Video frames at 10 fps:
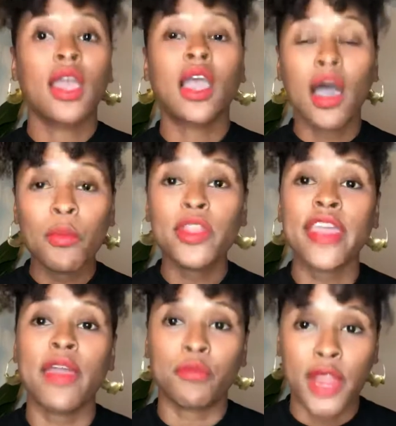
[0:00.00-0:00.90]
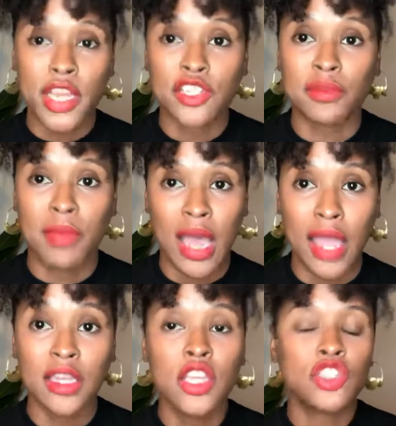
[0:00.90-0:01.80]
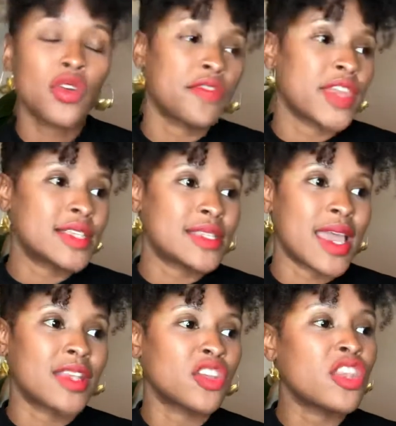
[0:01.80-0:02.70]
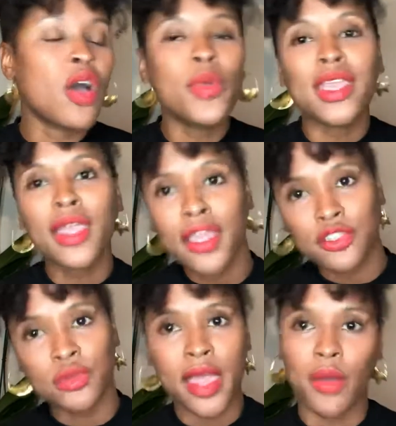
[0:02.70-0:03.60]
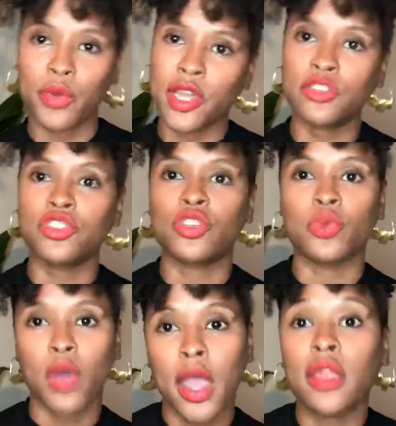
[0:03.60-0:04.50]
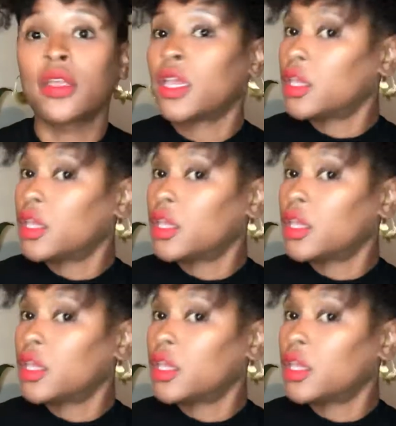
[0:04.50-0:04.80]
Come with that range in mind. So if they say, no, we can't do that, what else do you want?